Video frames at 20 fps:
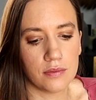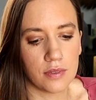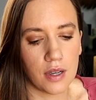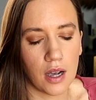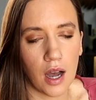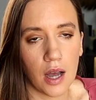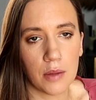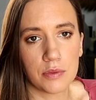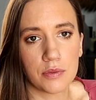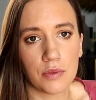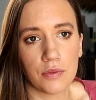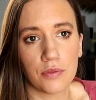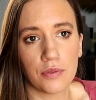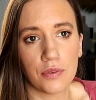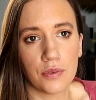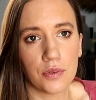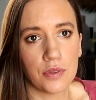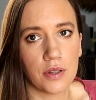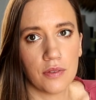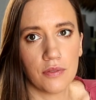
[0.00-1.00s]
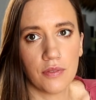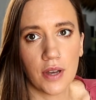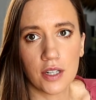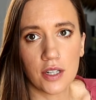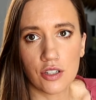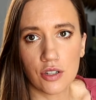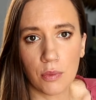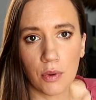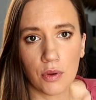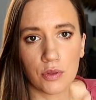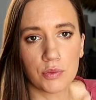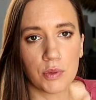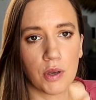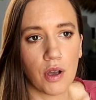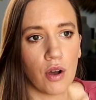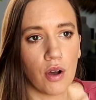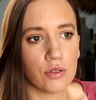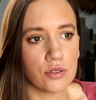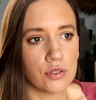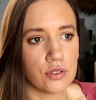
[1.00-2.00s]
carbs from fruit and vegetables. We
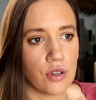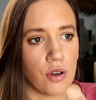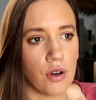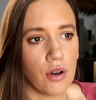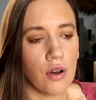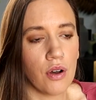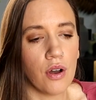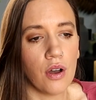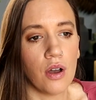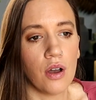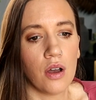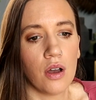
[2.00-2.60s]
also